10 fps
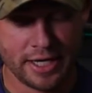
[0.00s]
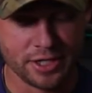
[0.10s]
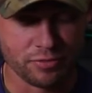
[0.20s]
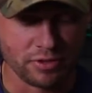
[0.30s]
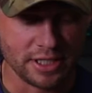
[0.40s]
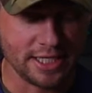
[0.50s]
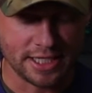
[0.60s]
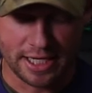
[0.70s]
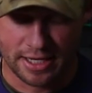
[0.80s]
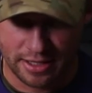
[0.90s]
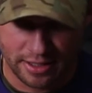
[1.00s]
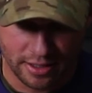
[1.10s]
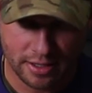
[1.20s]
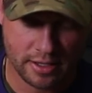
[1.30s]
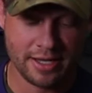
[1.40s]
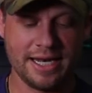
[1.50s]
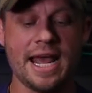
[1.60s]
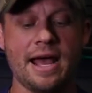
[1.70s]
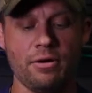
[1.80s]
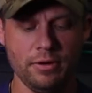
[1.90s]
It's releasing
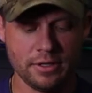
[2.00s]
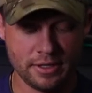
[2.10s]
now.